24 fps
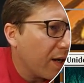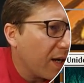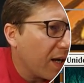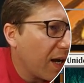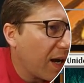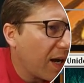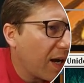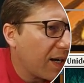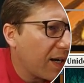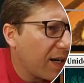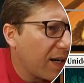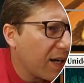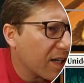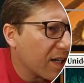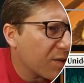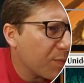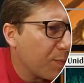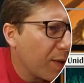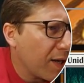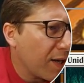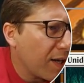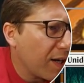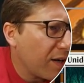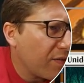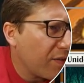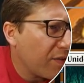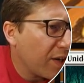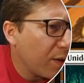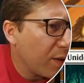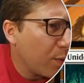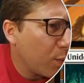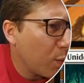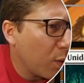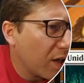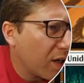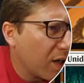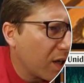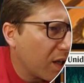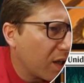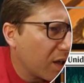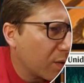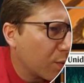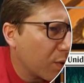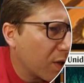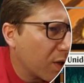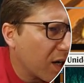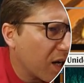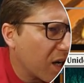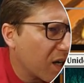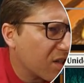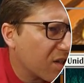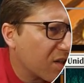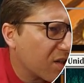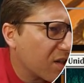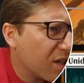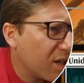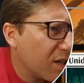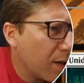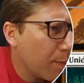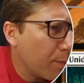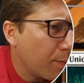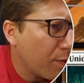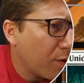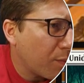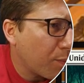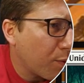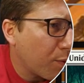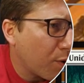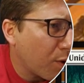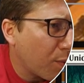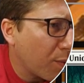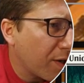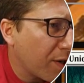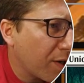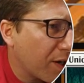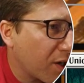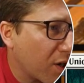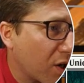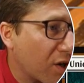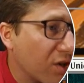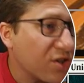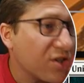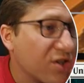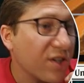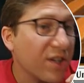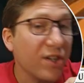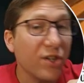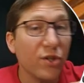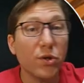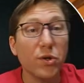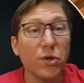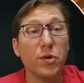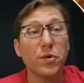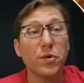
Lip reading: Add X mana of any one color where X is the number of permanent cards in your